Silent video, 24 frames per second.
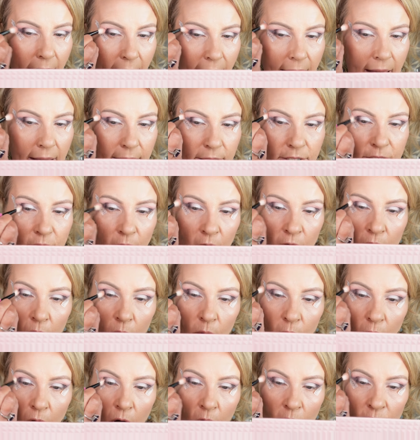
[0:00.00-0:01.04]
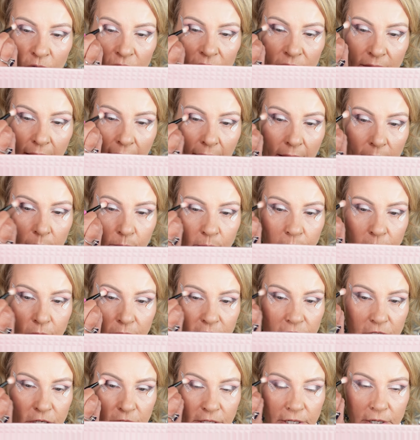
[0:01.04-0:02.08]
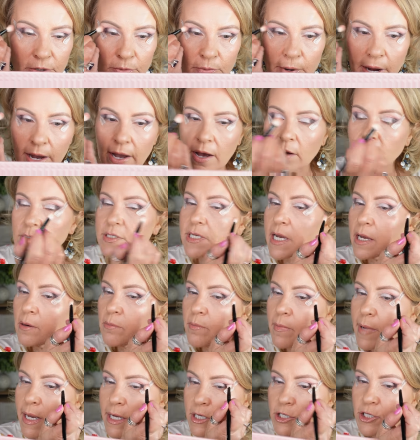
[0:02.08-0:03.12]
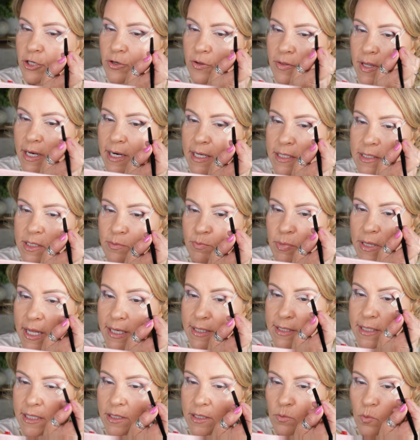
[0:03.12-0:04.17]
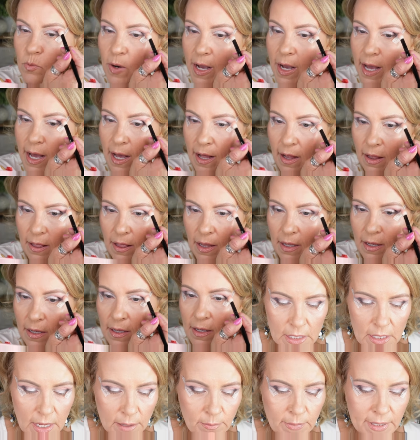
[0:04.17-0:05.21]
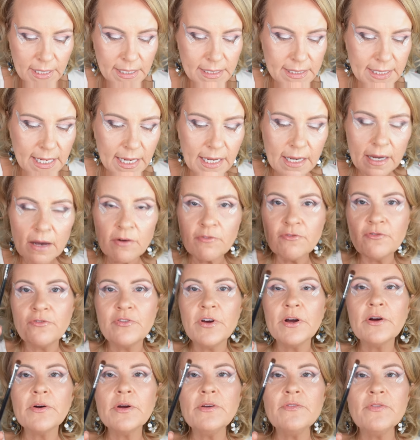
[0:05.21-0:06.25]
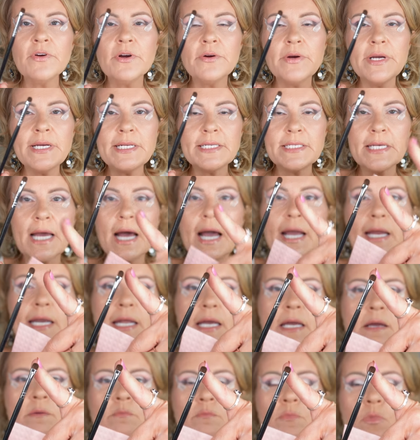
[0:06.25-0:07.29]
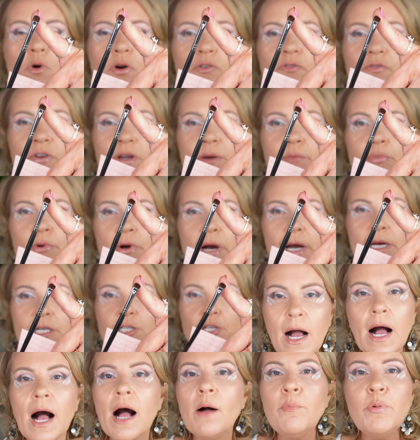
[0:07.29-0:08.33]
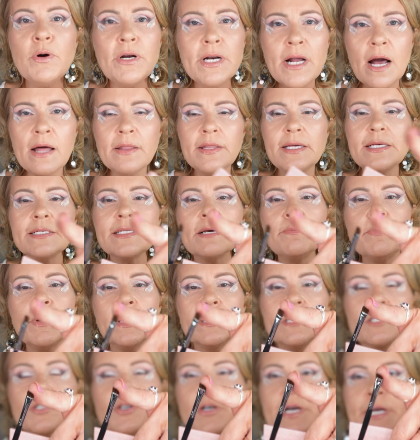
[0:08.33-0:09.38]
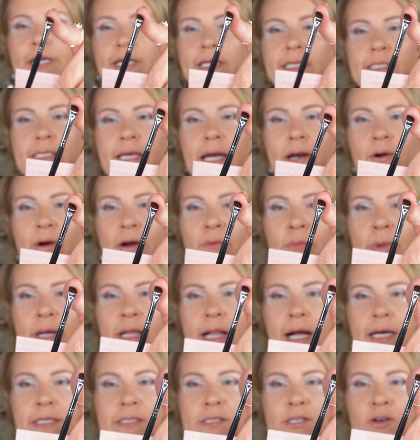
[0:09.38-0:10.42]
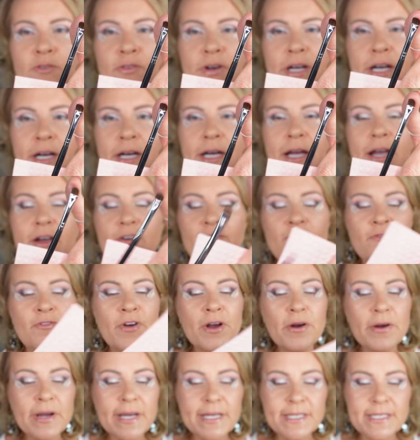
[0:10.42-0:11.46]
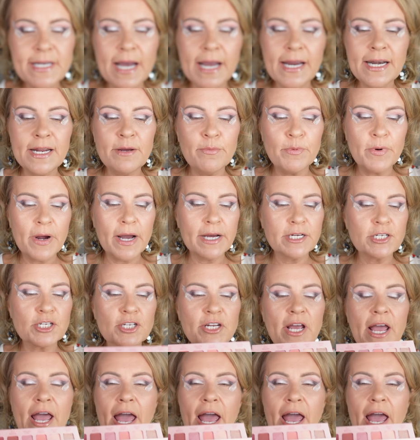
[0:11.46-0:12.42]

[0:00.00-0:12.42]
and go over that, push it around and make sure that it's blended well. I'm gonna take a very, very tiny Morphe brush. I'll put all these up on the screen because I don't have my glasses over here. Very tiny brush,